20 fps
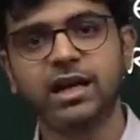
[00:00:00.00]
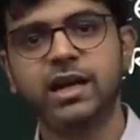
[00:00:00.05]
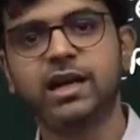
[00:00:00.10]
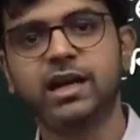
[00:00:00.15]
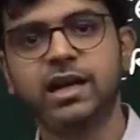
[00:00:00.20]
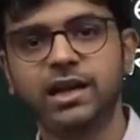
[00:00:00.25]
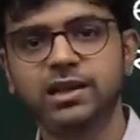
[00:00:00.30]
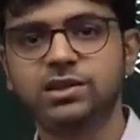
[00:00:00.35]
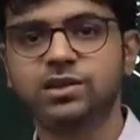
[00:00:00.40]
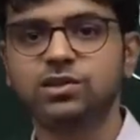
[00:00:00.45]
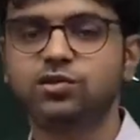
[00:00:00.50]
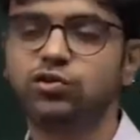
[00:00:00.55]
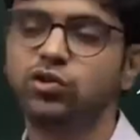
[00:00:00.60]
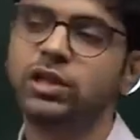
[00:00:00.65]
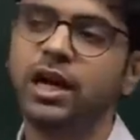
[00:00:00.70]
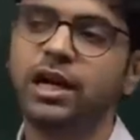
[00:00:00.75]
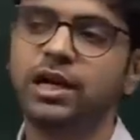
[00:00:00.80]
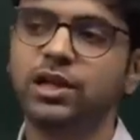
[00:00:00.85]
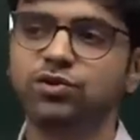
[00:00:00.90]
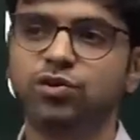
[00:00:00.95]
interest. So,
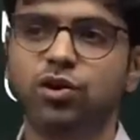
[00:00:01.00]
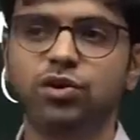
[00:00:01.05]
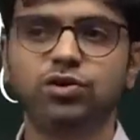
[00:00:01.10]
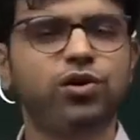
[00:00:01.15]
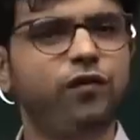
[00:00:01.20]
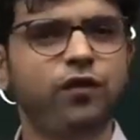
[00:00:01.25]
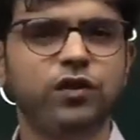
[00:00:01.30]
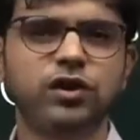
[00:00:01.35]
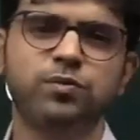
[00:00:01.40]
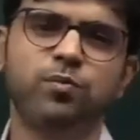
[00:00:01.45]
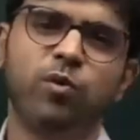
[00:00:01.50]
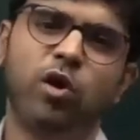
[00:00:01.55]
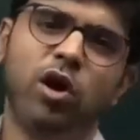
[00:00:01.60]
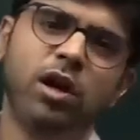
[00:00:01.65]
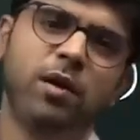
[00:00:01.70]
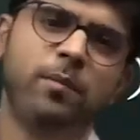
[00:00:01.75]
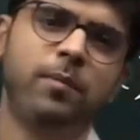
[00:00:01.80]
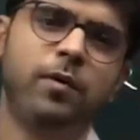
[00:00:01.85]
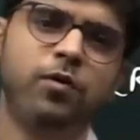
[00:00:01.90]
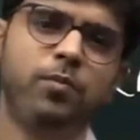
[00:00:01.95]
that is also of a
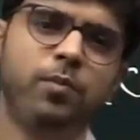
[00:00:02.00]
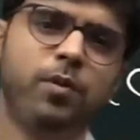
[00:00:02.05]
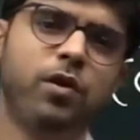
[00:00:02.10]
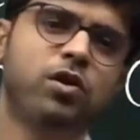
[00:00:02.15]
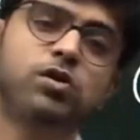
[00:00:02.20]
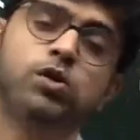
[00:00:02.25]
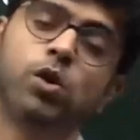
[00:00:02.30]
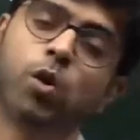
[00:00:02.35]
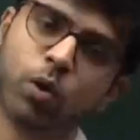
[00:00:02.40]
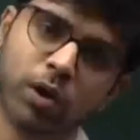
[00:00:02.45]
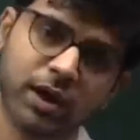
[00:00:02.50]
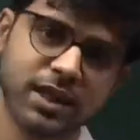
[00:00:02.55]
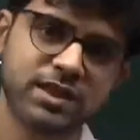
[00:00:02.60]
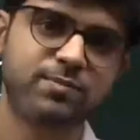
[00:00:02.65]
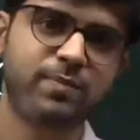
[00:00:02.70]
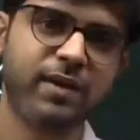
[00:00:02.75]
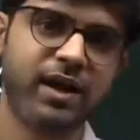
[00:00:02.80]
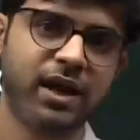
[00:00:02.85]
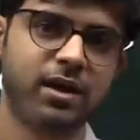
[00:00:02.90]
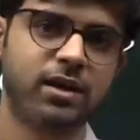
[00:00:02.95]
small amount because loan is
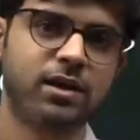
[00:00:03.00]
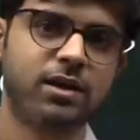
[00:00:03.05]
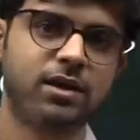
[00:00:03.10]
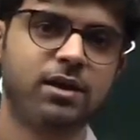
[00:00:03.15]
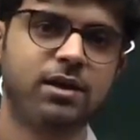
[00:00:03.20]
big.